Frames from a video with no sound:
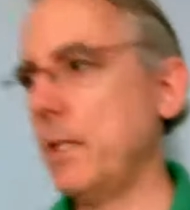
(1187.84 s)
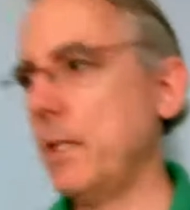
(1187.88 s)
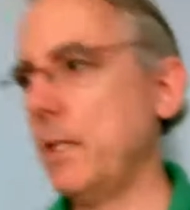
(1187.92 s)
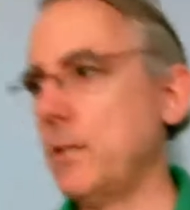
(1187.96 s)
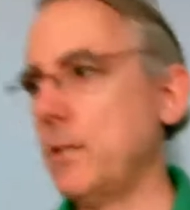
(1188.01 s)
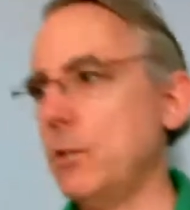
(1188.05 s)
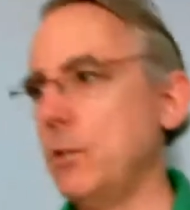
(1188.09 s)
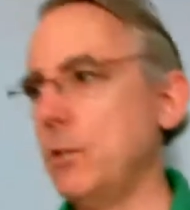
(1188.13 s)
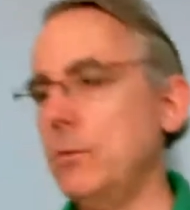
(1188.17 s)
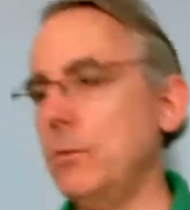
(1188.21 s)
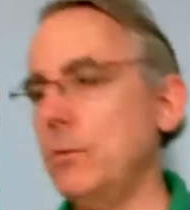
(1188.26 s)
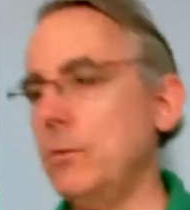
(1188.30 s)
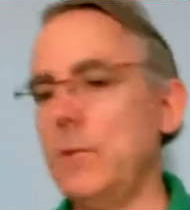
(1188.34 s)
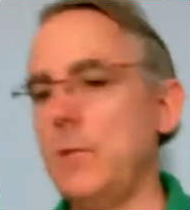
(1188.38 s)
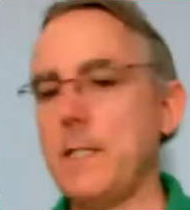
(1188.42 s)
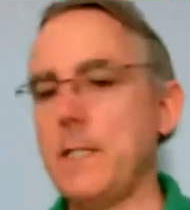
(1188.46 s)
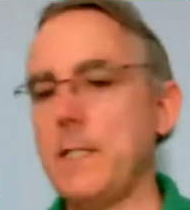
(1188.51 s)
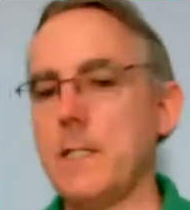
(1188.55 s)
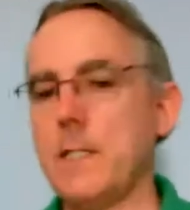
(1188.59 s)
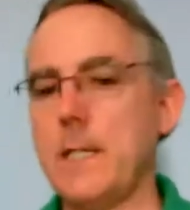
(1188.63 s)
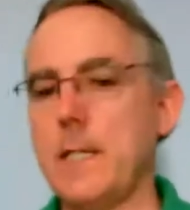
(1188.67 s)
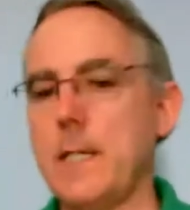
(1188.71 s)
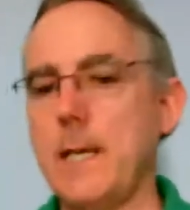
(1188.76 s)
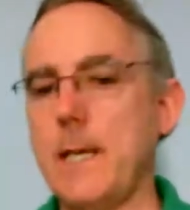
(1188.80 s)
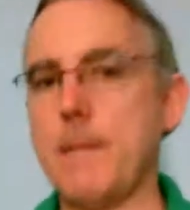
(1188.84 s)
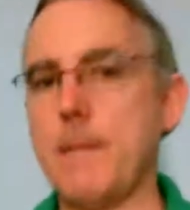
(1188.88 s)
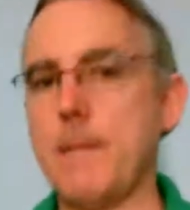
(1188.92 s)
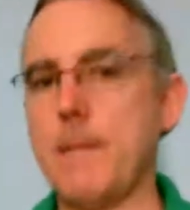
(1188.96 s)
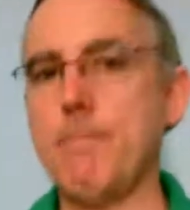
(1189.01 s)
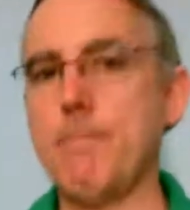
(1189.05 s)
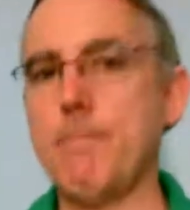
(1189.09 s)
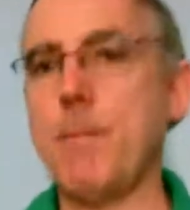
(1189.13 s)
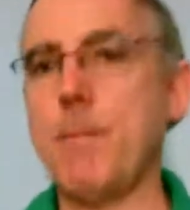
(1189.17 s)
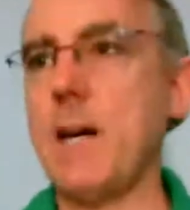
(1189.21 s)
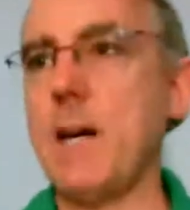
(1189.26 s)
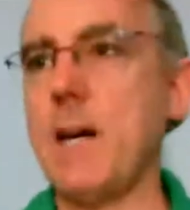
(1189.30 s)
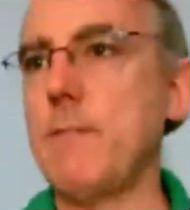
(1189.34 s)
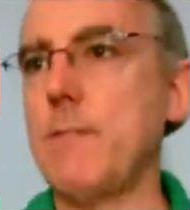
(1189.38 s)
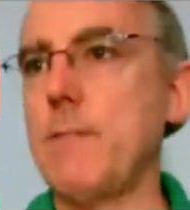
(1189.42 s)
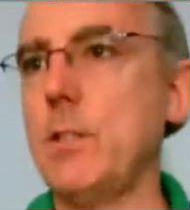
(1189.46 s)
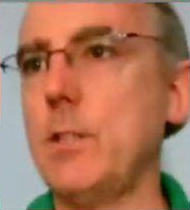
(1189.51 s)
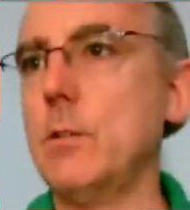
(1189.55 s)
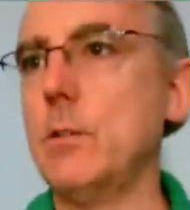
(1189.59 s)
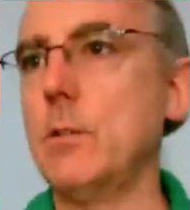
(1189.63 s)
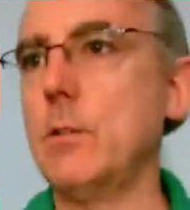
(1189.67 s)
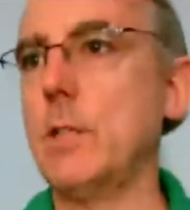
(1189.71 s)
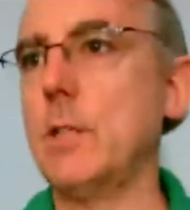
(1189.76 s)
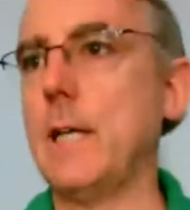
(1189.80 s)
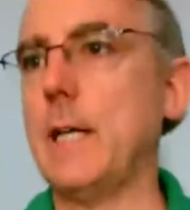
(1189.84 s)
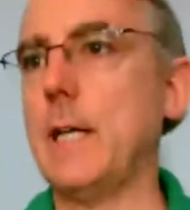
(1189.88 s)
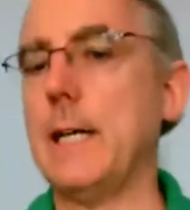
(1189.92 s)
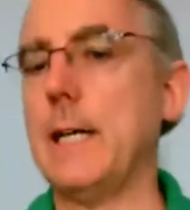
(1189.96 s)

let's have a look at